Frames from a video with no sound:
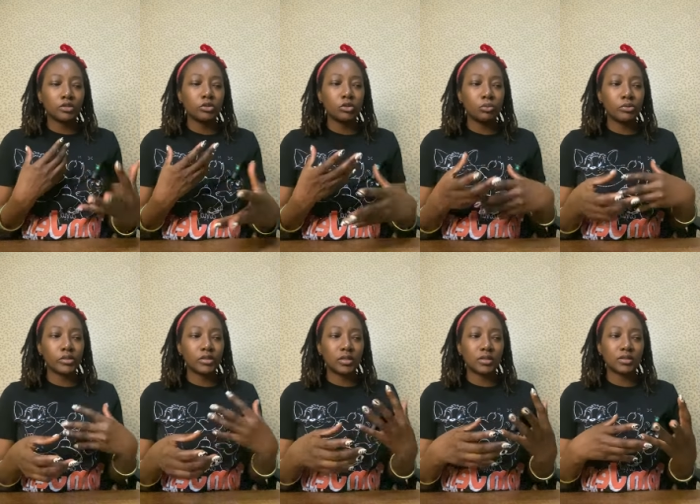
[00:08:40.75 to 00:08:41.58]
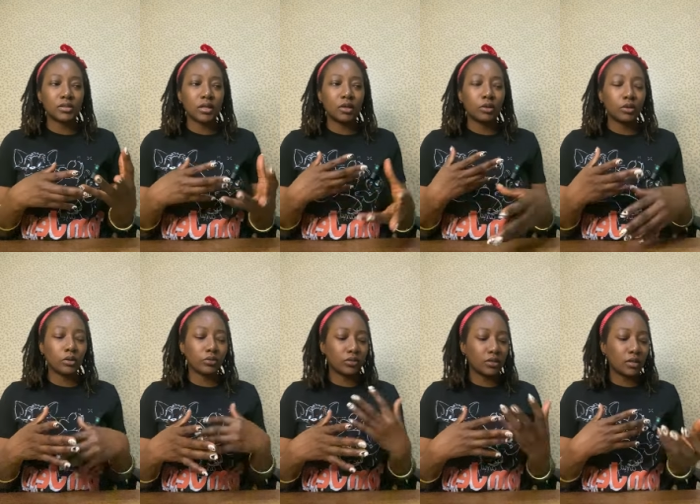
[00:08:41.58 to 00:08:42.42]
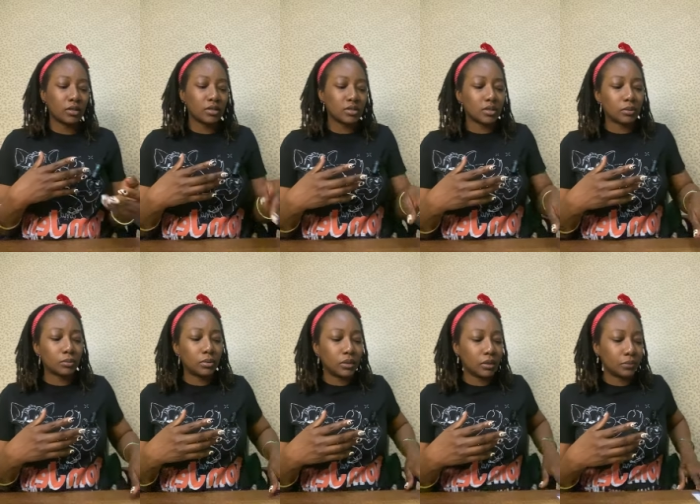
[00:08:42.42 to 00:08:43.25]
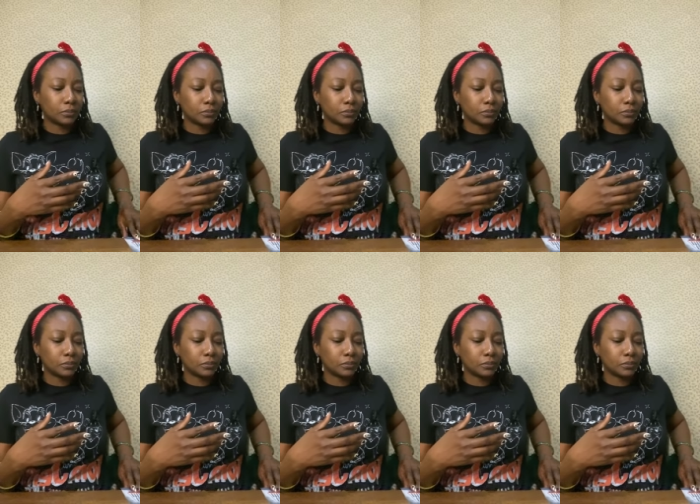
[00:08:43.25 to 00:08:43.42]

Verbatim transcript: a lot of things in play,